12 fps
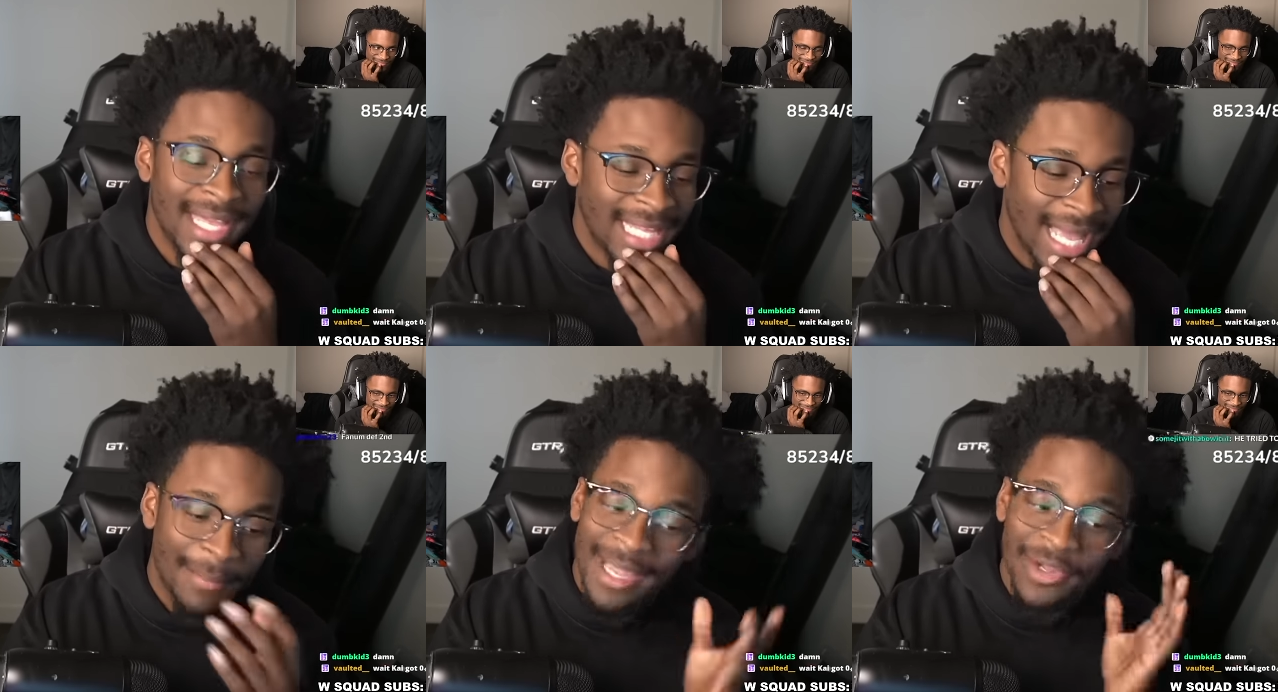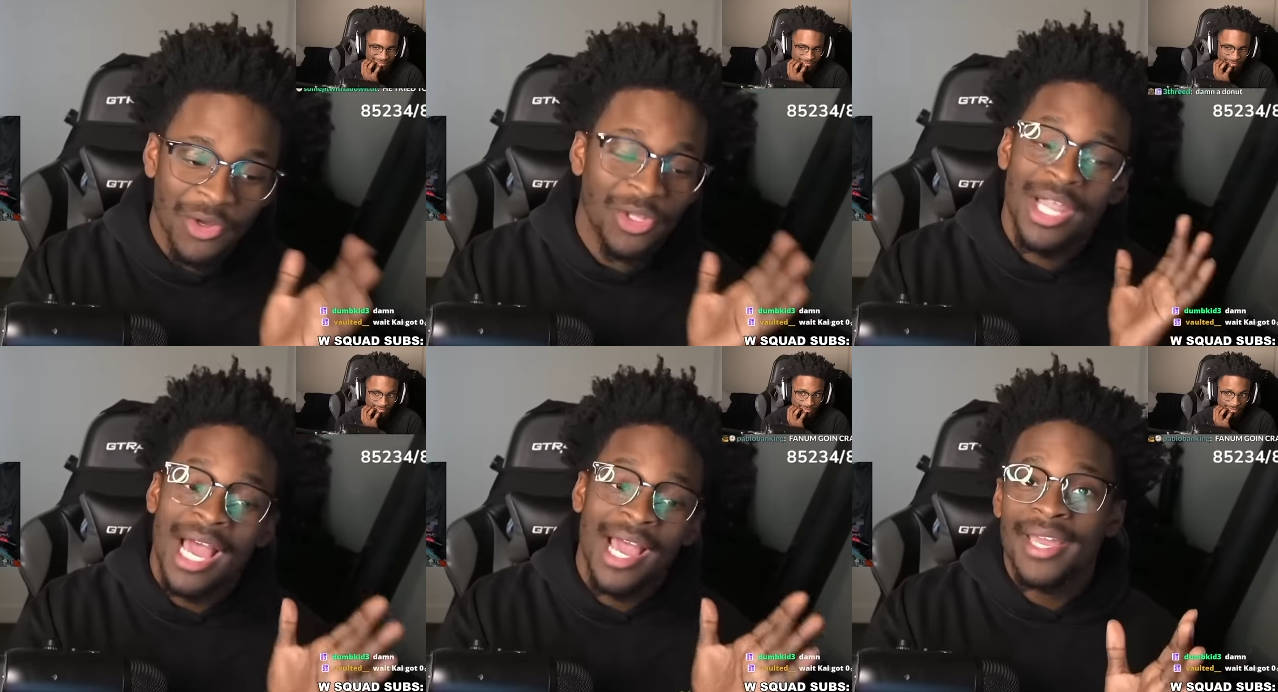Speaker 1: And I'm not gonna
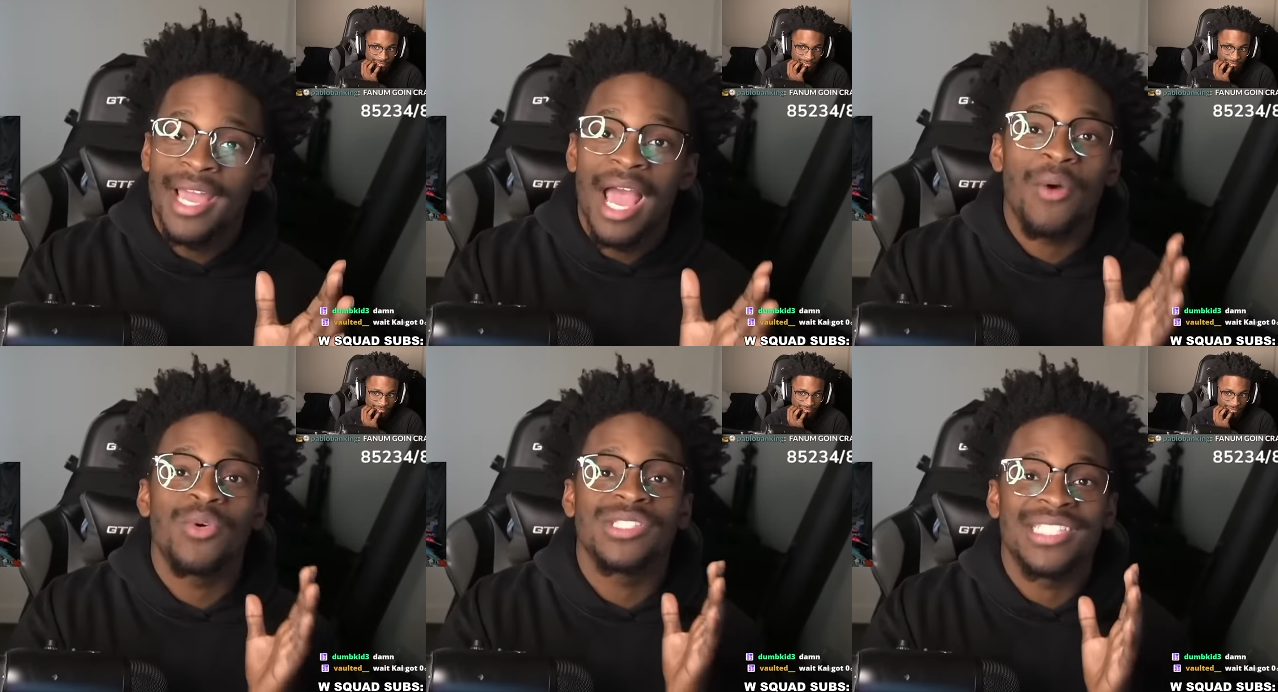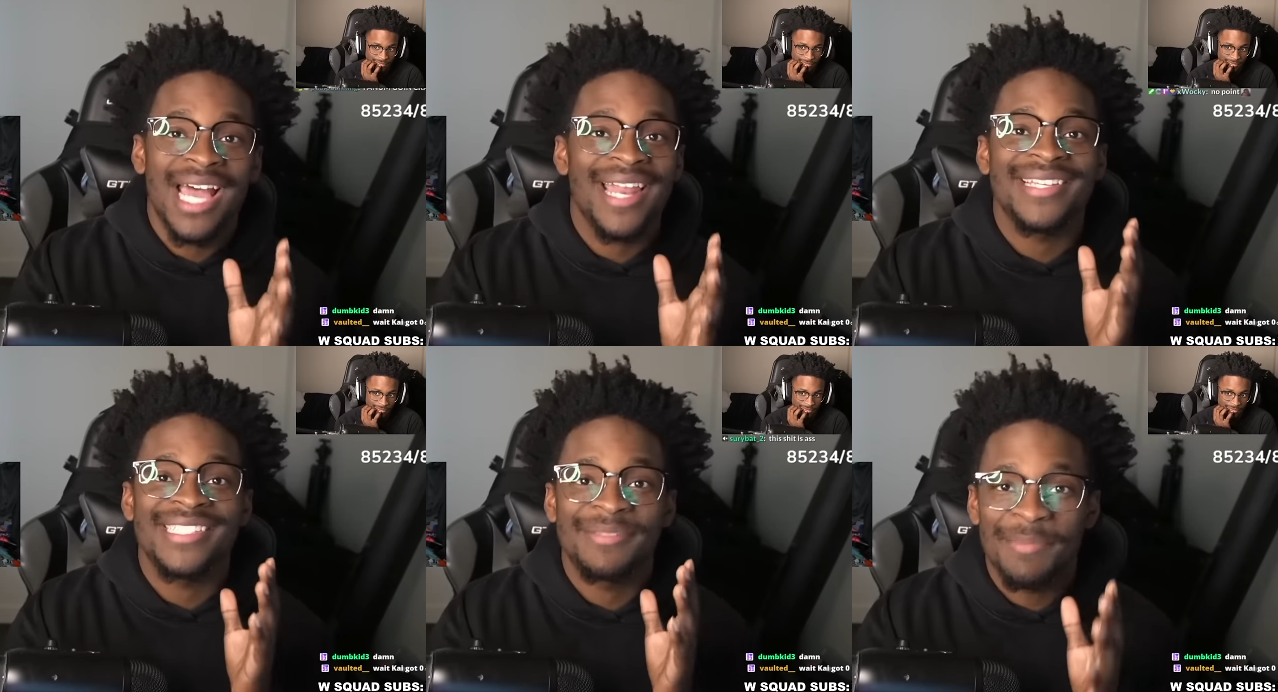lie, I was not
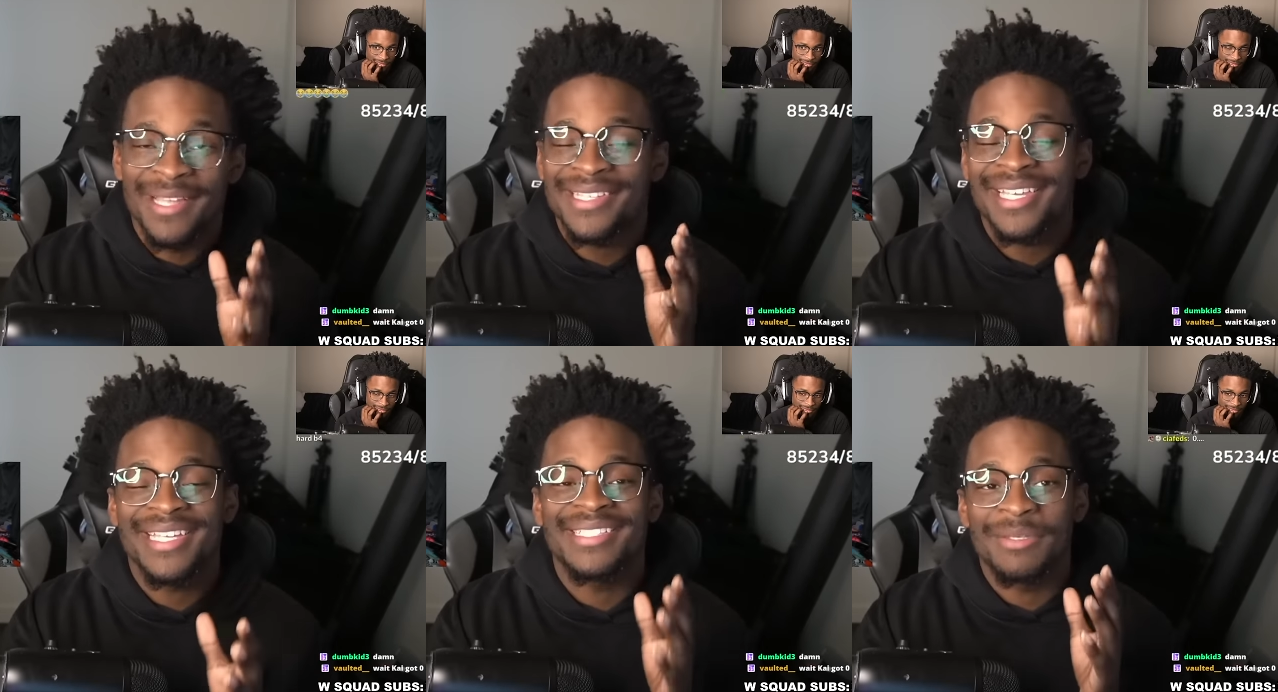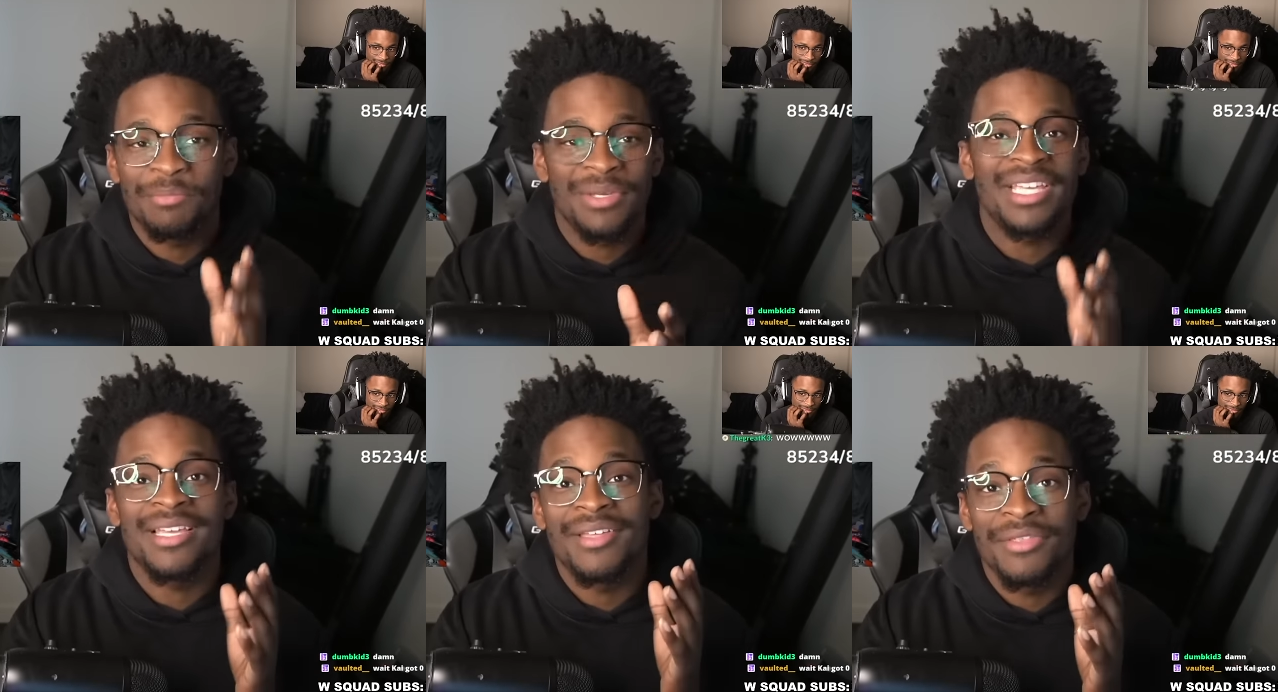expecting it to
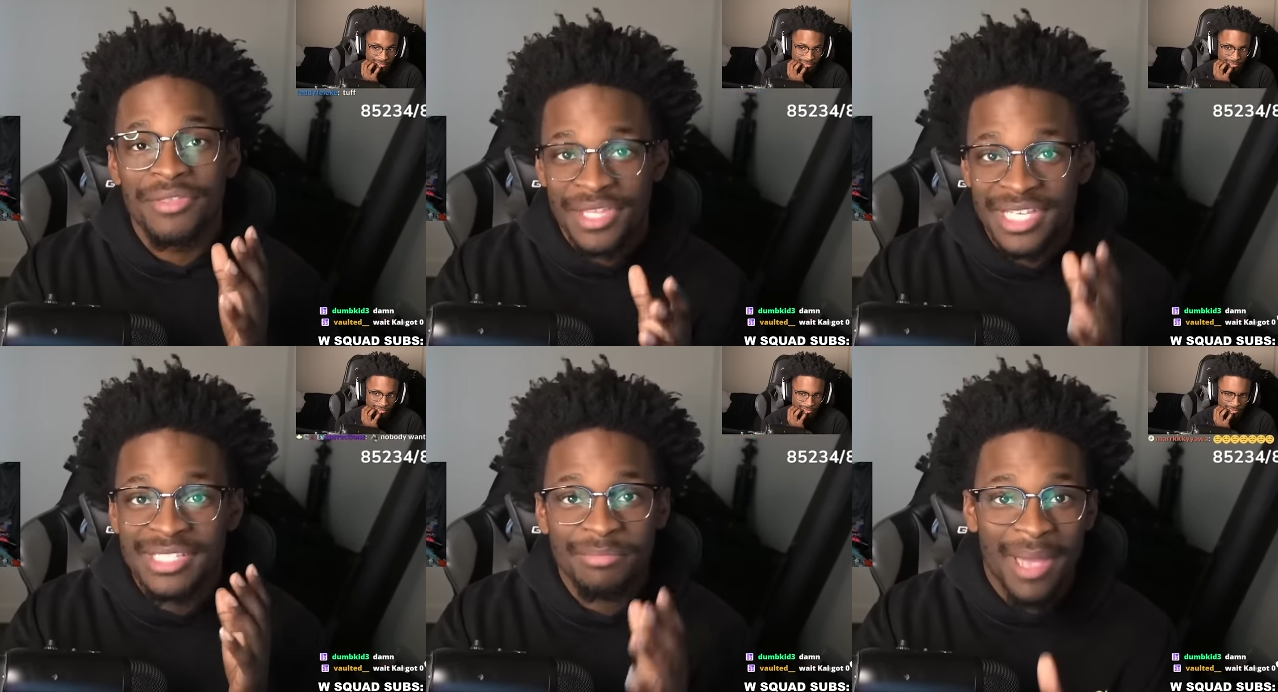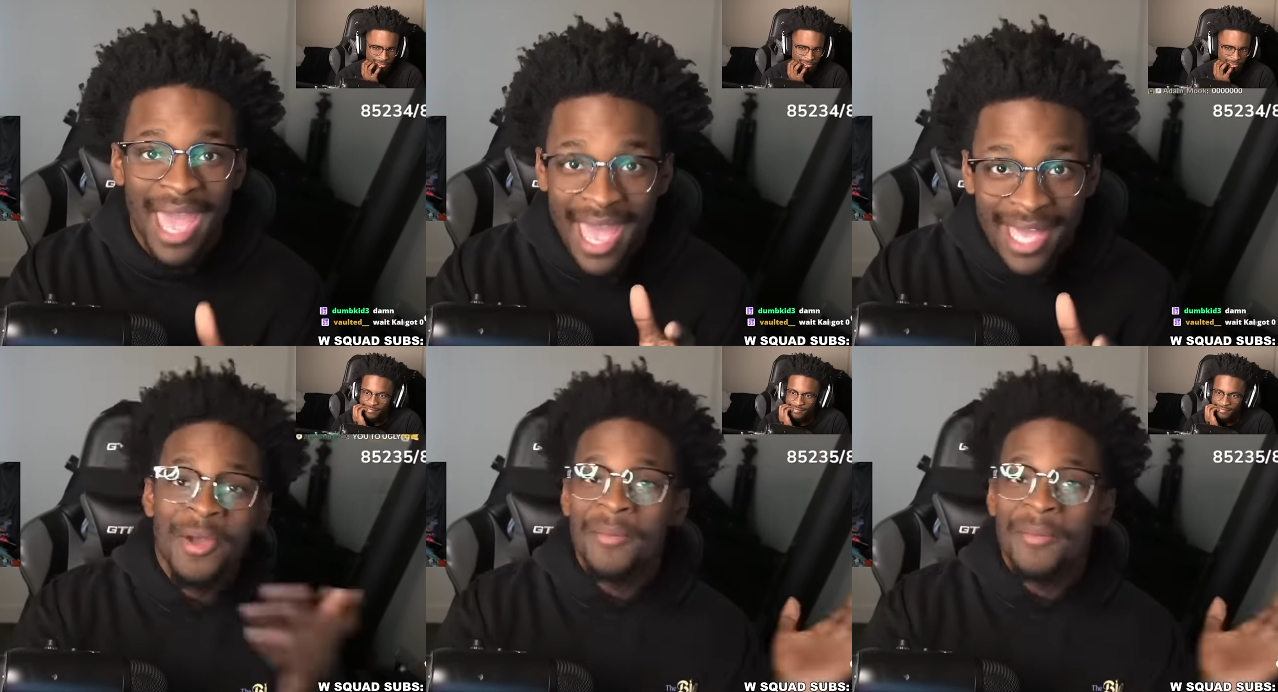be this bad.